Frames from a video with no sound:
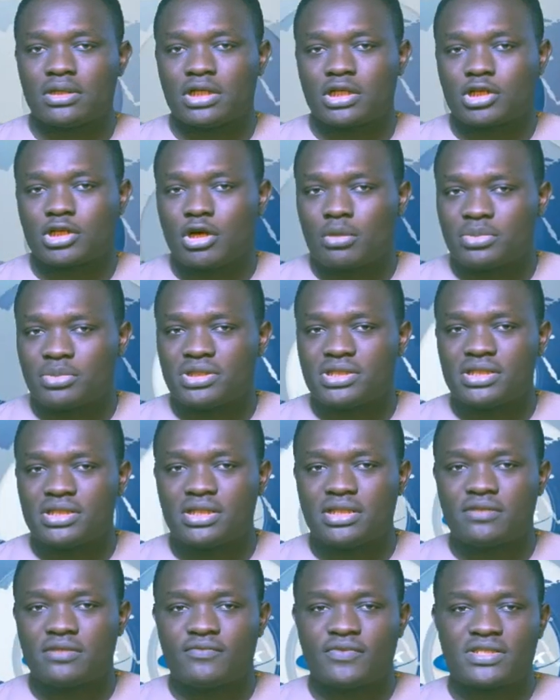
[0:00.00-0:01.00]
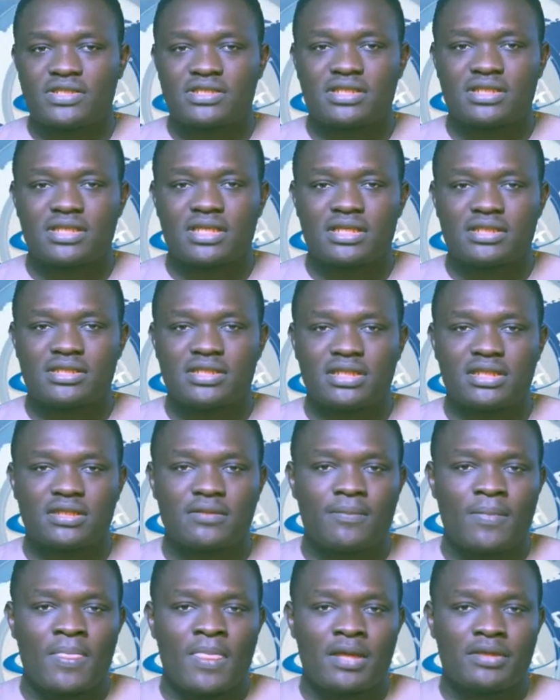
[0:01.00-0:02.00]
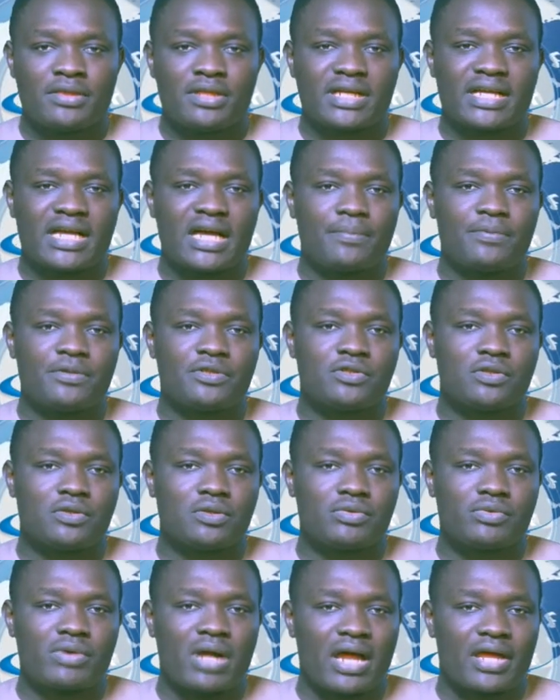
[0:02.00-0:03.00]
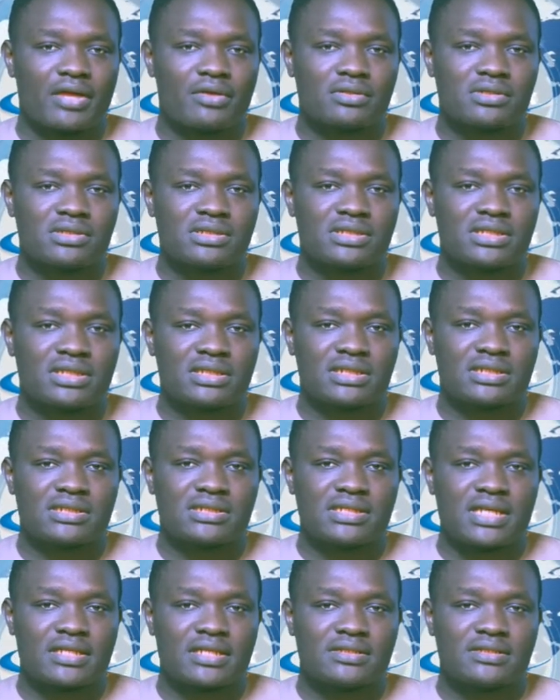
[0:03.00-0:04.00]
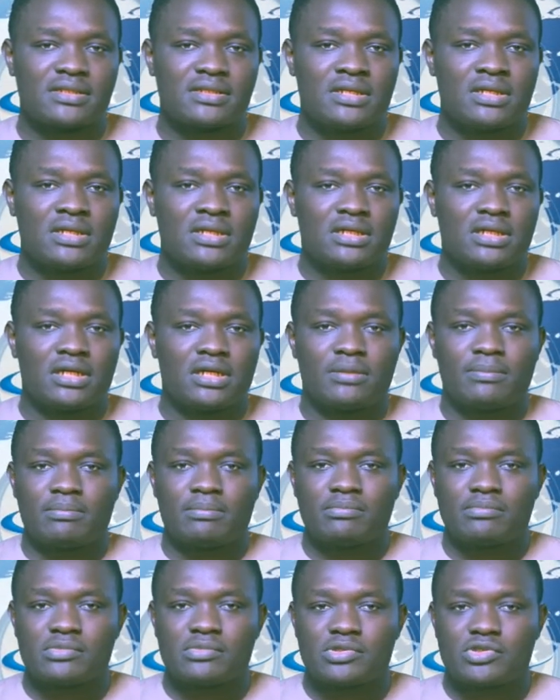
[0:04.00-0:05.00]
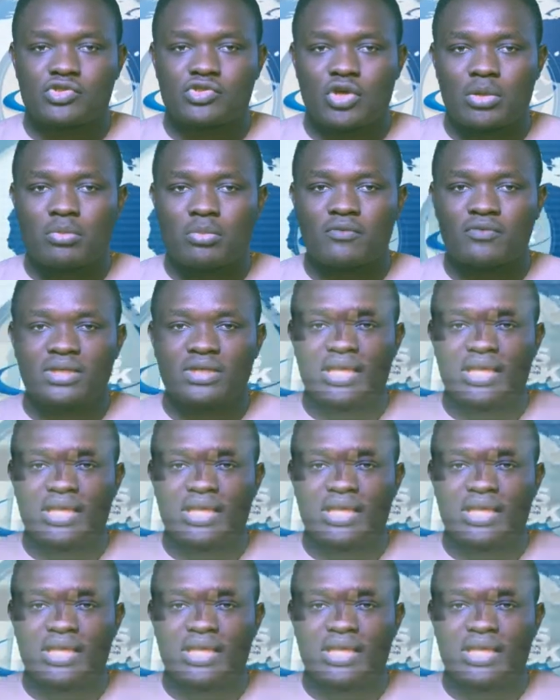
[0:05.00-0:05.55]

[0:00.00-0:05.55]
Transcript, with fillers: uh, committee investigating the Capitol riots can access um, some of the